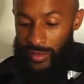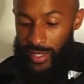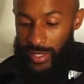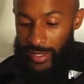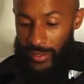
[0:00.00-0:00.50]

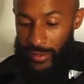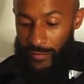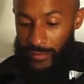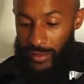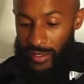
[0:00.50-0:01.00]
taken
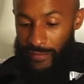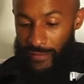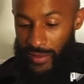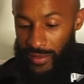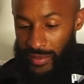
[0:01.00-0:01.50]
after their
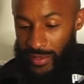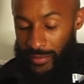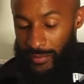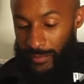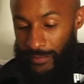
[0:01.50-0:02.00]
first
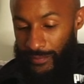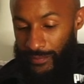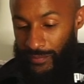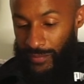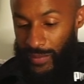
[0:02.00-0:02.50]
team,
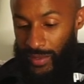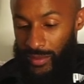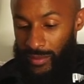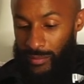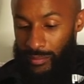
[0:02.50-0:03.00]

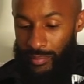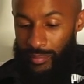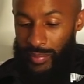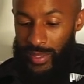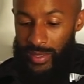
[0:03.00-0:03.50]

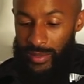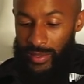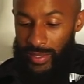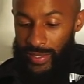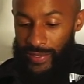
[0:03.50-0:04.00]

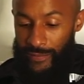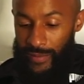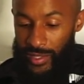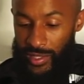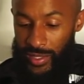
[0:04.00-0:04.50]
beating East
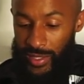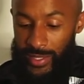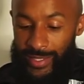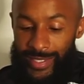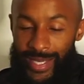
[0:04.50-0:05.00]

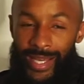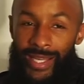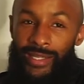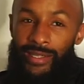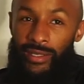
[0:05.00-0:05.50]
Finchley
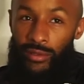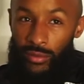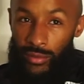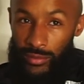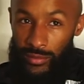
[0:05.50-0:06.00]
10-0.
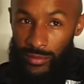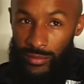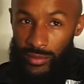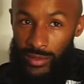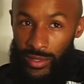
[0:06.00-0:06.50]
I
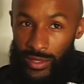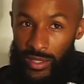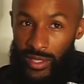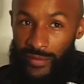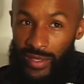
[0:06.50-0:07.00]

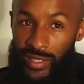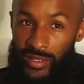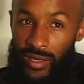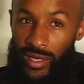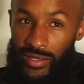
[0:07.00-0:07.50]
think that's
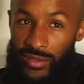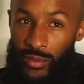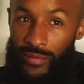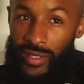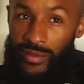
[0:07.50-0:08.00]
the highest
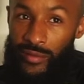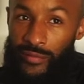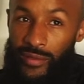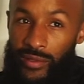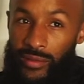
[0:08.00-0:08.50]
score we've had so
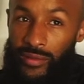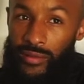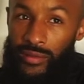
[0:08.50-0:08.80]
far.